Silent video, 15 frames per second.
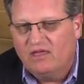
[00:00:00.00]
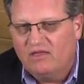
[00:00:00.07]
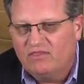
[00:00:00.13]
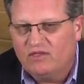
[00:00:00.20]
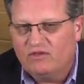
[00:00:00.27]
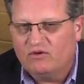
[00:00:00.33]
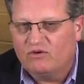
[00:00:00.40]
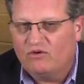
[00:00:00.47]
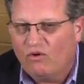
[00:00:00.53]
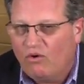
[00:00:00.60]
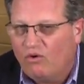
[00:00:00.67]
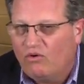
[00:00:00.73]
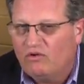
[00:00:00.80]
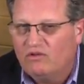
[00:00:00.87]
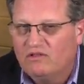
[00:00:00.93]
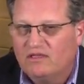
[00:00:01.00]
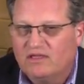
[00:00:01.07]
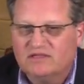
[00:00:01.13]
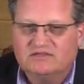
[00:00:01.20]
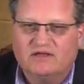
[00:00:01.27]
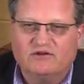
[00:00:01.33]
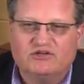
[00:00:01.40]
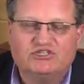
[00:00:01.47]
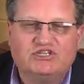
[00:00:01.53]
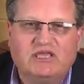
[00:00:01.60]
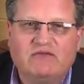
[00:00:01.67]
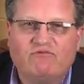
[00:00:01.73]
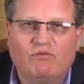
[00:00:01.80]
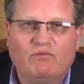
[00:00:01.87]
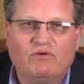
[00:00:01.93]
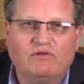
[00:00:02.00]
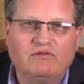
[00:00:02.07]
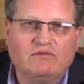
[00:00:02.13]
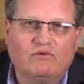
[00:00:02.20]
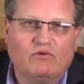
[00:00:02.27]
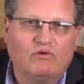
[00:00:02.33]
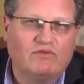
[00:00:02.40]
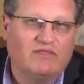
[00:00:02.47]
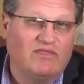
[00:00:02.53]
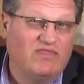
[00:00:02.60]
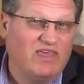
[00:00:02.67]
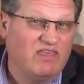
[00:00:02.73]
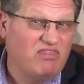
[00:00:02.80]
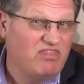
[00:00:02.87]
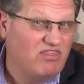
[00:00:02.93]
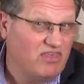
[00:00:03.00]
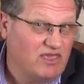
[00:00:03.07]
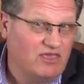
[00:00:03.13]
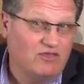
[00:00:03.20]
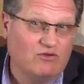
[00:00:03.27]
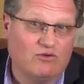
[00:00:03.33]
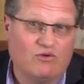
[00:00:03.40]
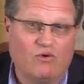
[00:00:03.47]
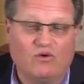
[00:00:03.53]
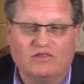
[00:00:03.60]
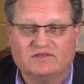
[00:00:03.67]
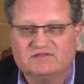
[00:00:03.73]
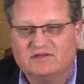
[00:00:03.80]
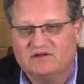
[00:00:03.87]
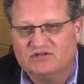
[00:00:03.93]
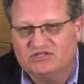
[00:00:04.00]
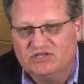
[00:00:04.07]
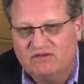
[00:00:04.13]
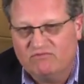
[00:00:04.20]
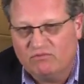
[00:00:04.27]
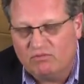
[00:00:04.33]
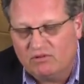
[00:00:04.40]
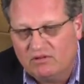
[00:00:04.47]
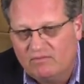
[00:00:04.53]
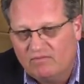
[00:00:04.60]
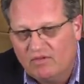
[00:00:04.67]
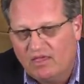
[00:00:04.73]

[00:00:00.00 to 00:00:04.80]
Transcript: that your goal is unachievable or that they think your goal is unachievable.